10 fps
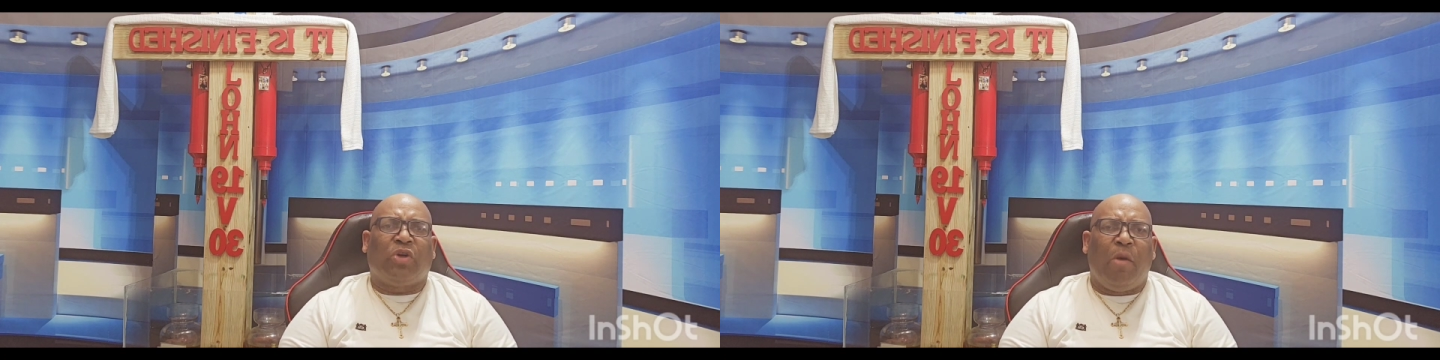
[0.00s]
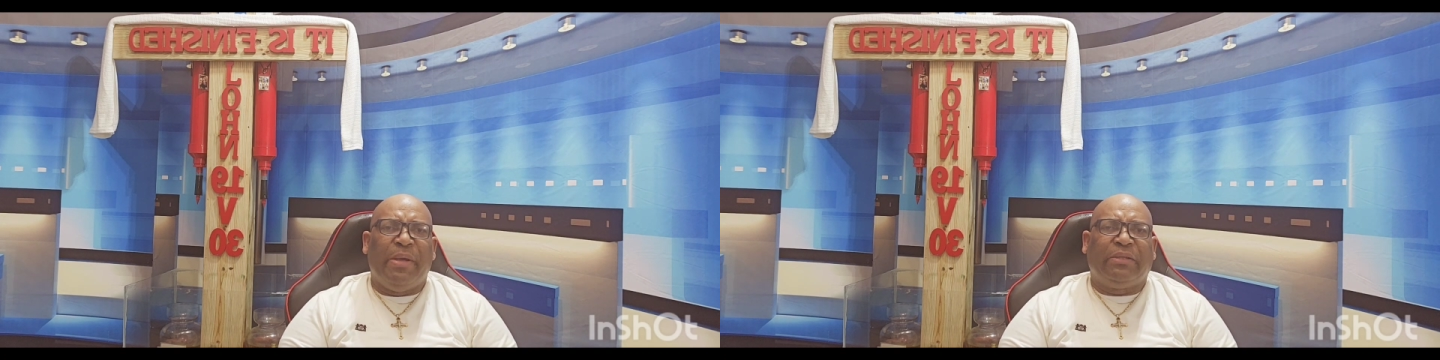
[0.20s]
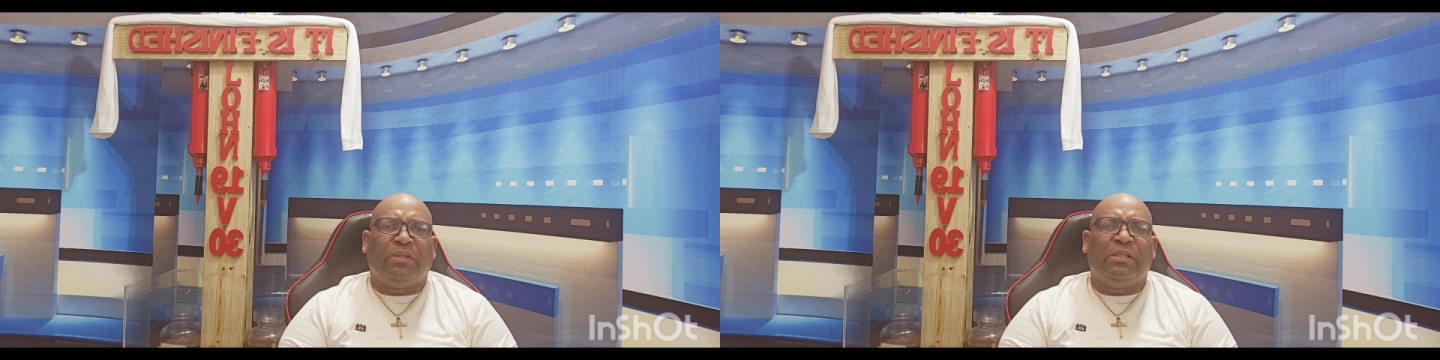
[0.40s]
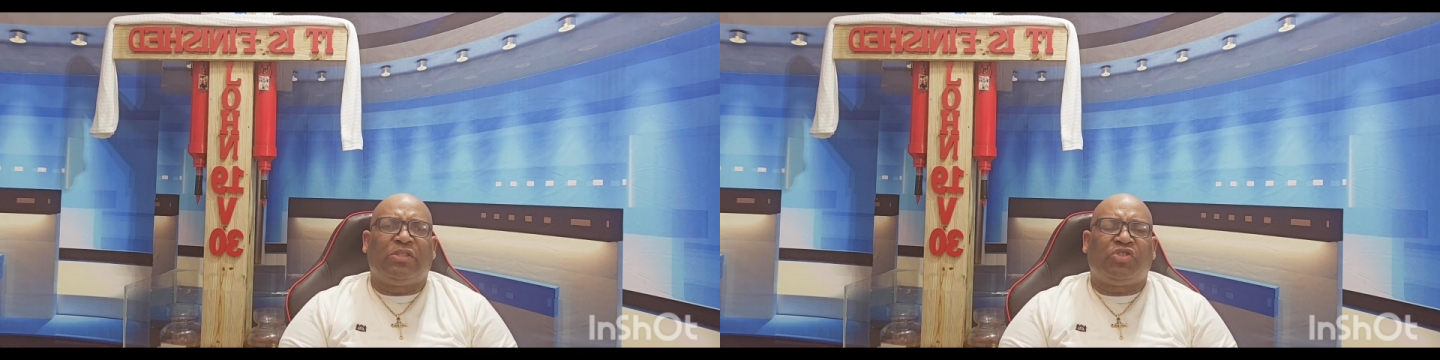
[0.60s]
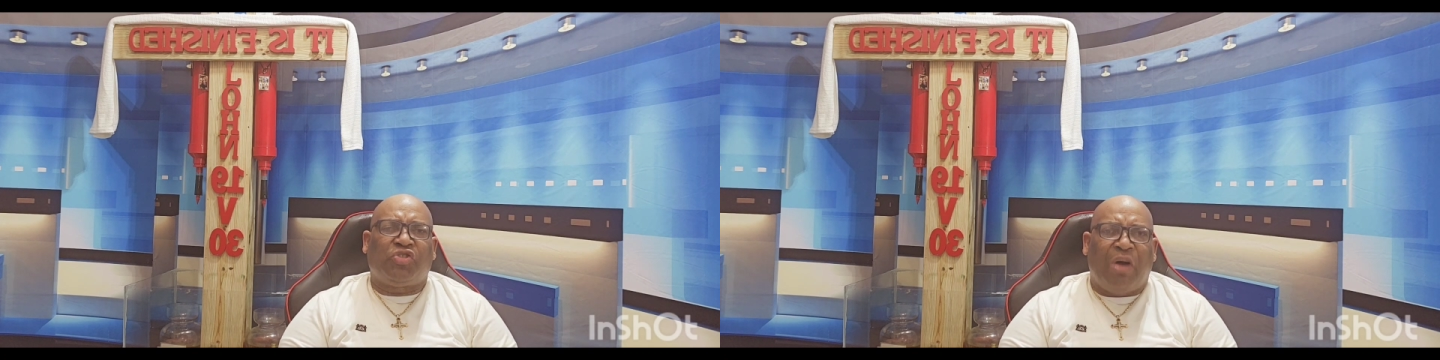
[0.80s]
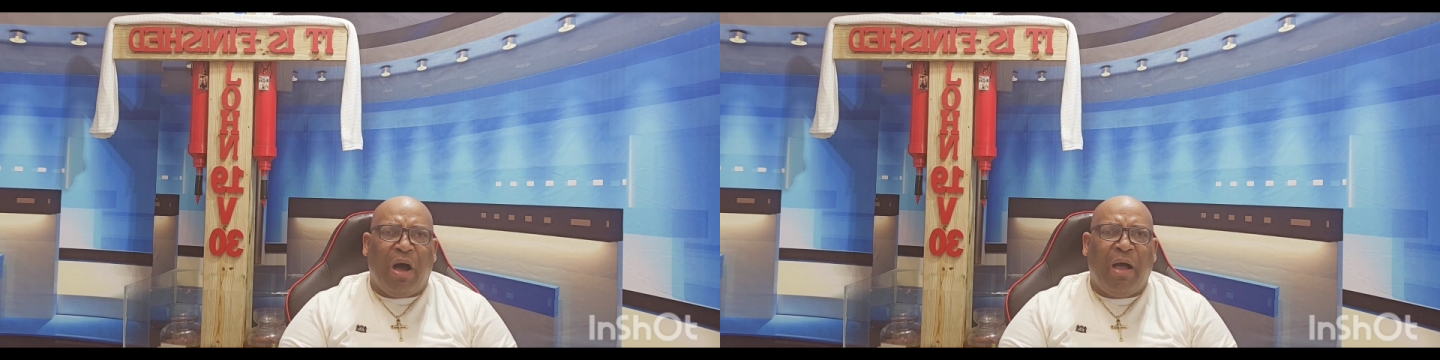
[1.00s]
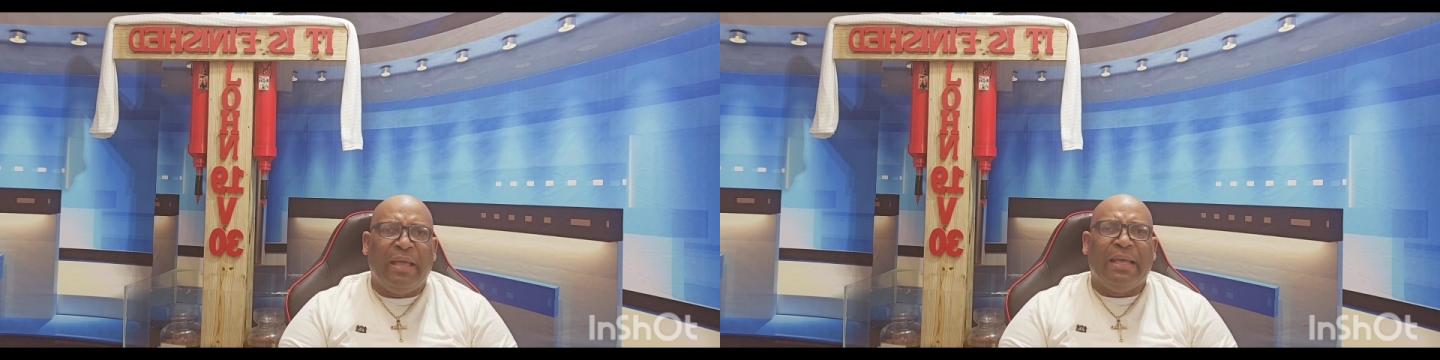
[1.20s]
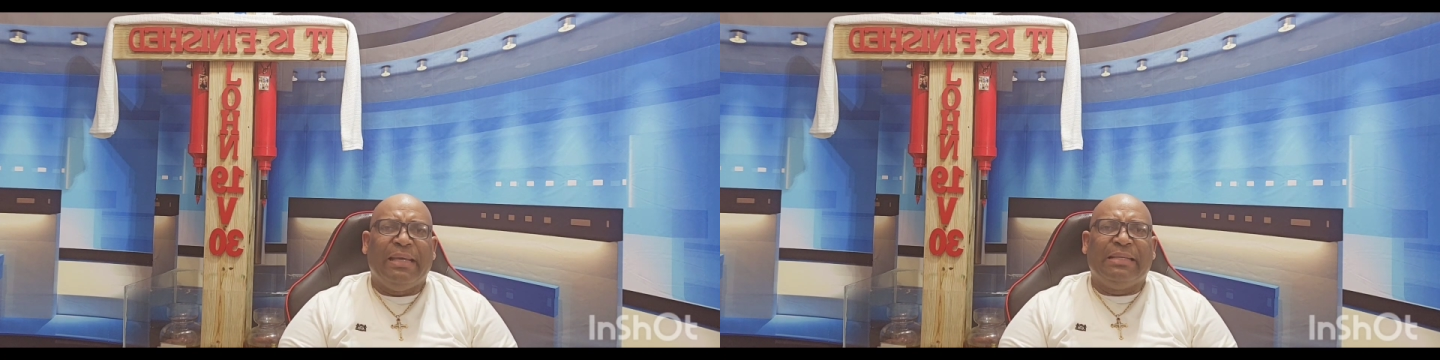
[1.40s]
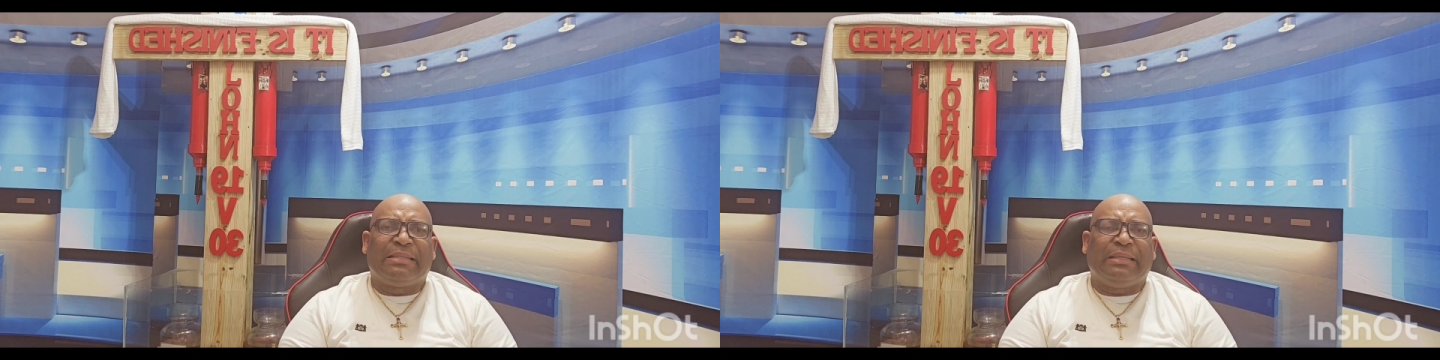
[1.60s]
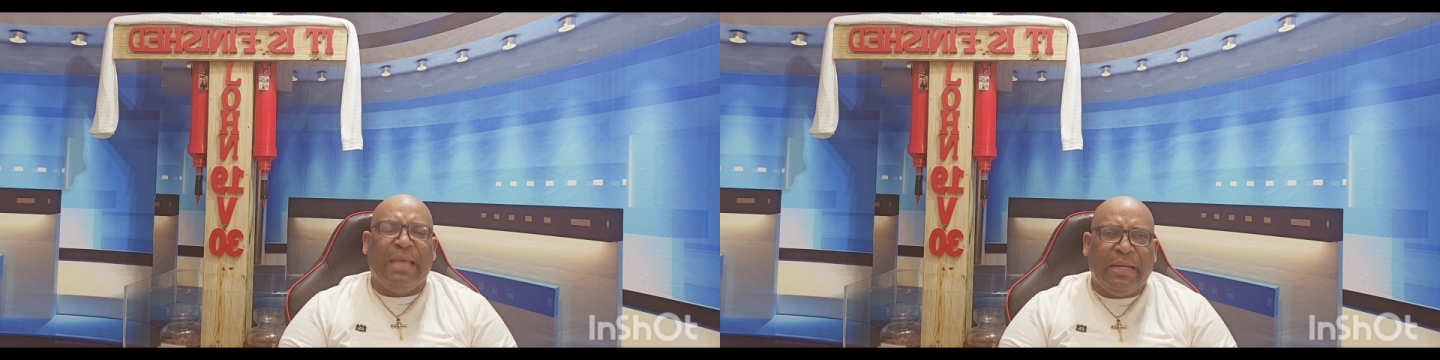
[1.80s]
coming to destroy
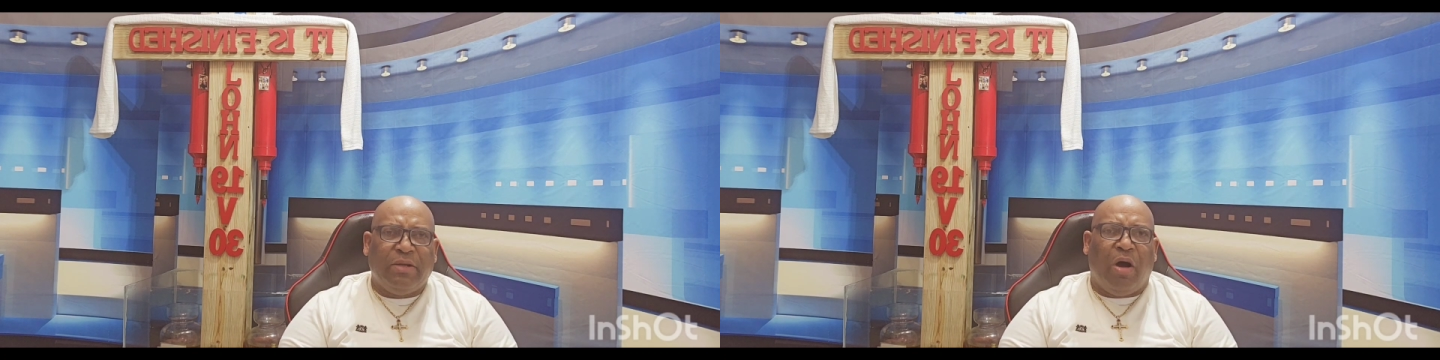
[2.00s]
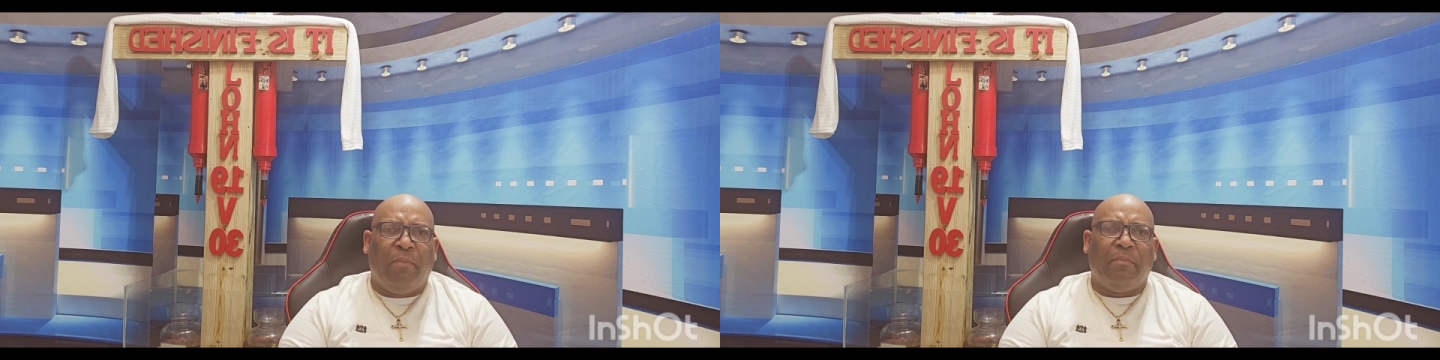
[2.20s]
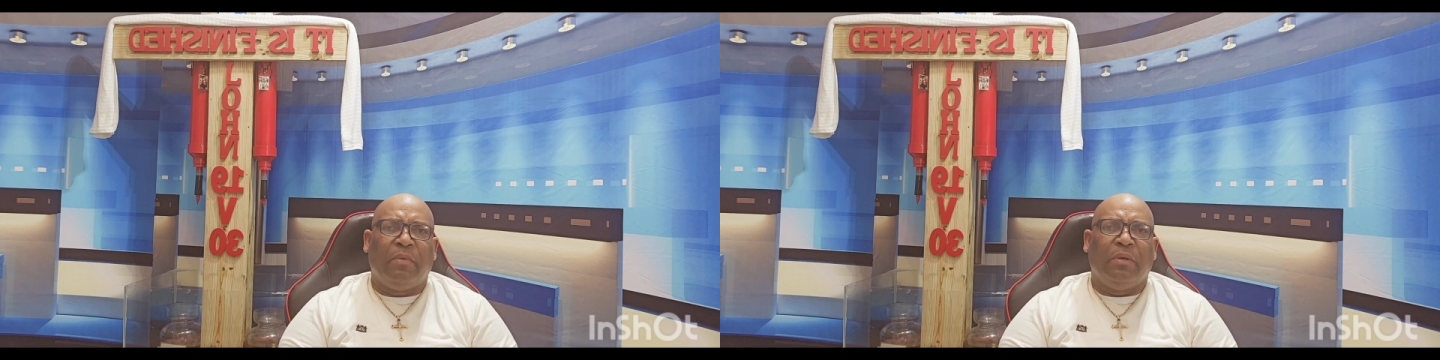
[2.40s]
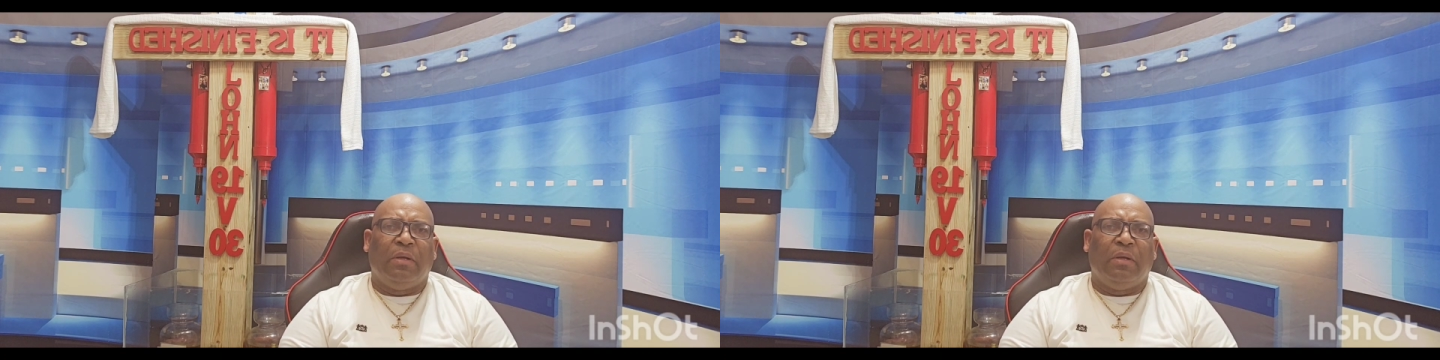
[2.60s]
his kingdom,